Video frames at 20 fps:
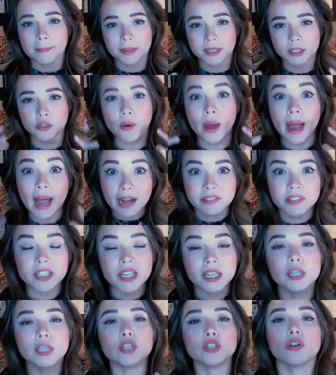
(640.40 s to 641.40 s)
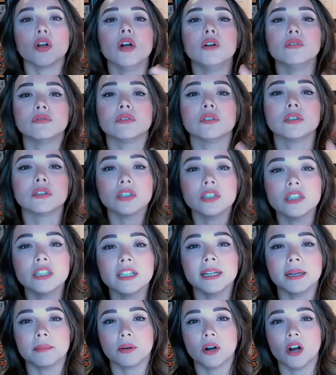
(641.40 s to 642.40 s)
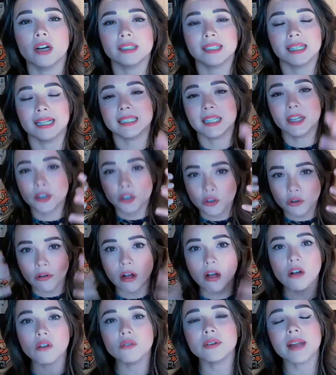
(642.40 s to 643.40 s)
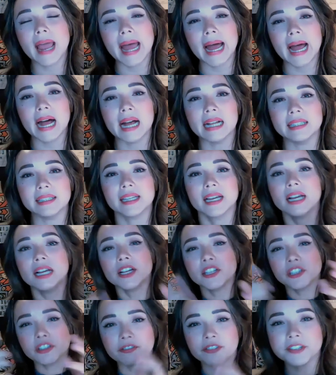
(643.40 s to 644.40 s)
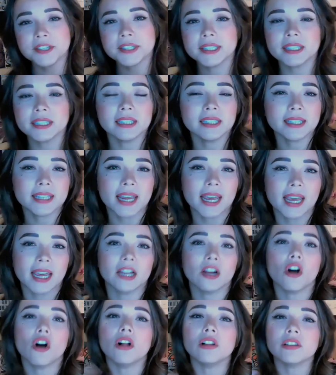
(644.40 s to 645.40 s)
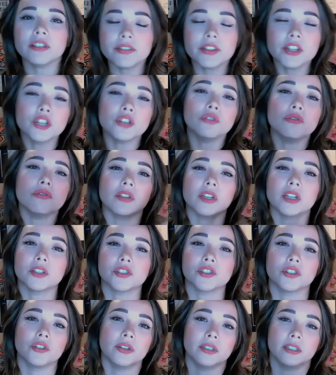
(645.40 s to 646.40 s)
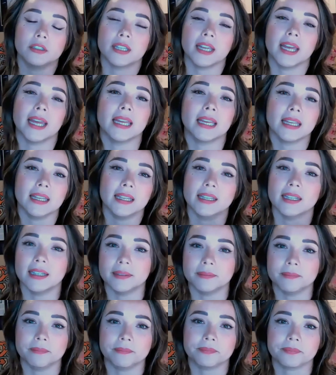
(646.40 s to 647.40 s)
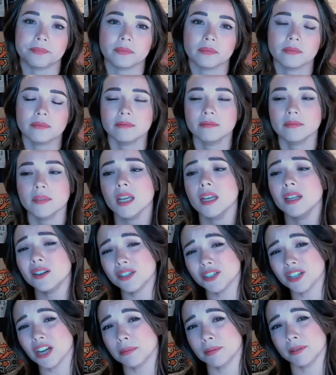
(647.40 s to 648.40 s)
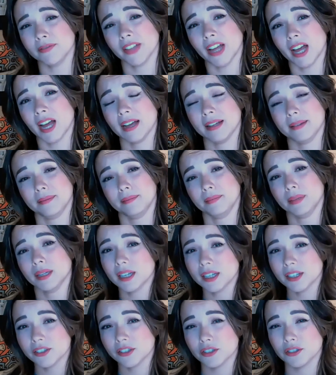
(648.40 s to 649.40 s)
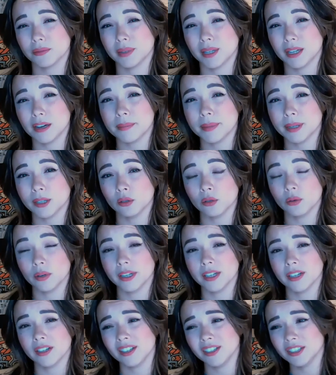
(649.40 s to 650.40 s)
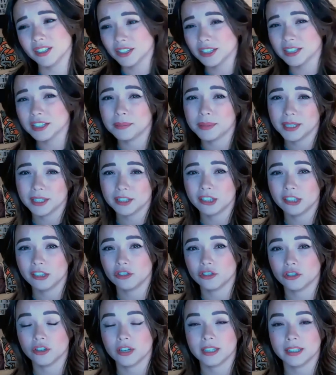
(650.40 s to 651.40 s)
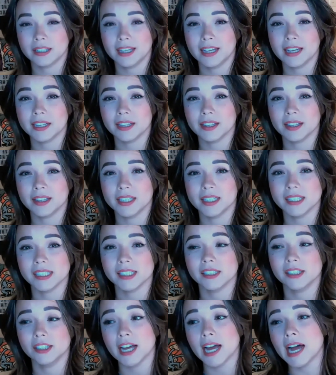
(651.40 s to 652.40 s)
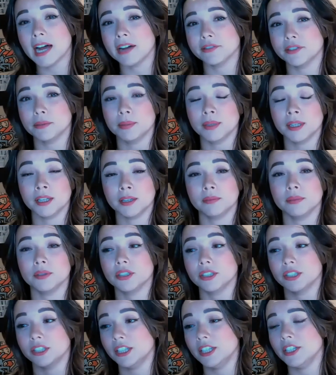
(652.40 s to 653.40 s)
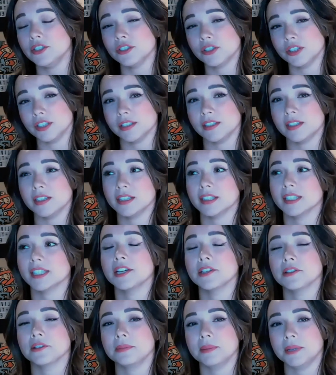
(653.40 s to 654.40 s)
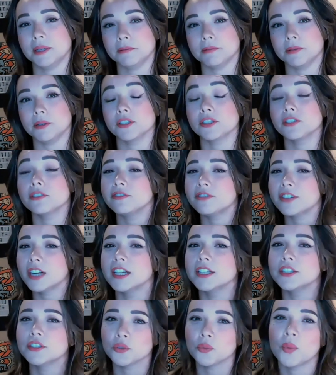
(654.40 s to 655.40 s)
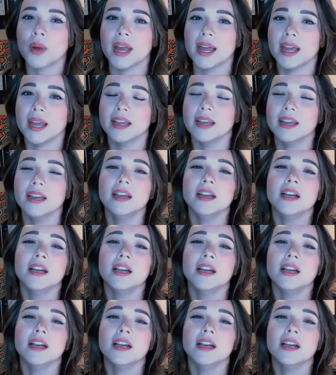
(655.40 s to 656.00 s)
but you have to take your own learning process in your own hands to facilitate all of the new things you're going to take in. And on top of that, because you're becoming a lawyer, you're going to be a teacher at the end of this. You have to be able to teach these things to other people. So find your way